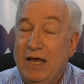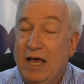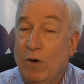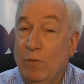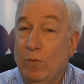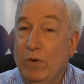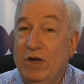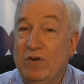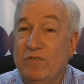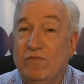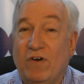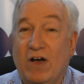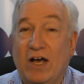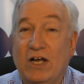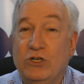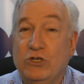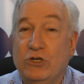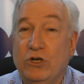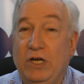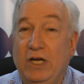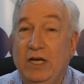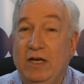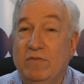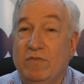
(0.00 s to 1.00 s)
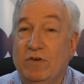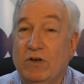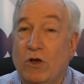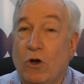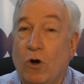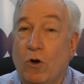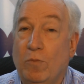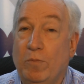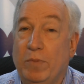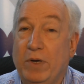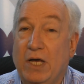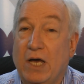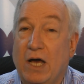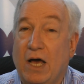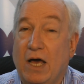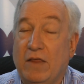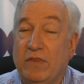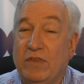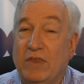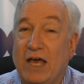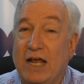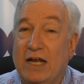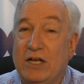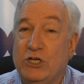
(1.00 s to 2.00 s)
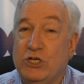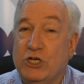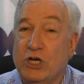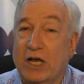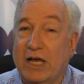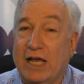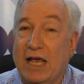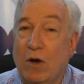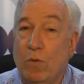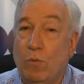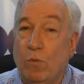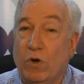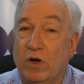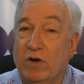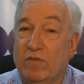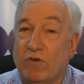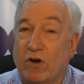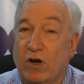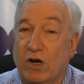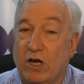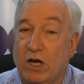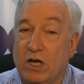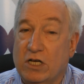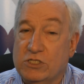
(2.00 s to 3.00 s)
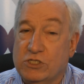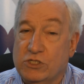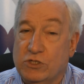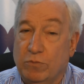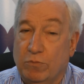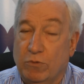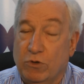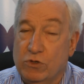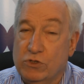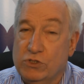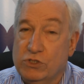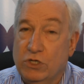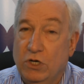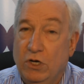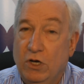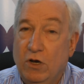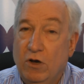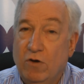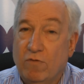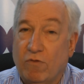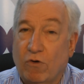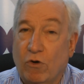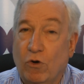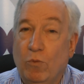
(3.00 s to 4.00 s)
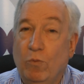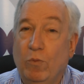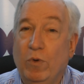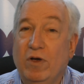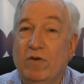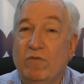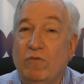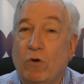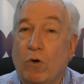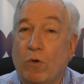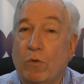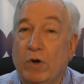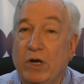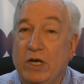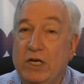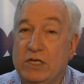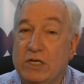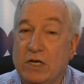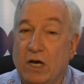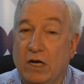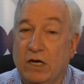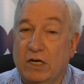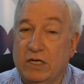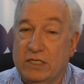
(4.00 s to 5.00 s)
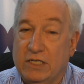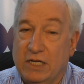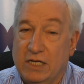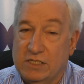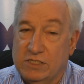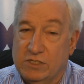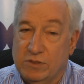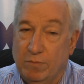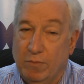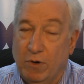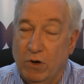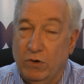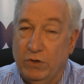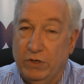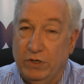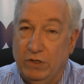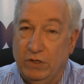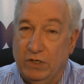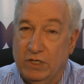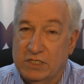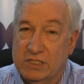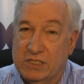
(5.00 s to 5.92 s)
And we invite you to even go beyond that and check out one of our customers for whom we have already done a testimonial.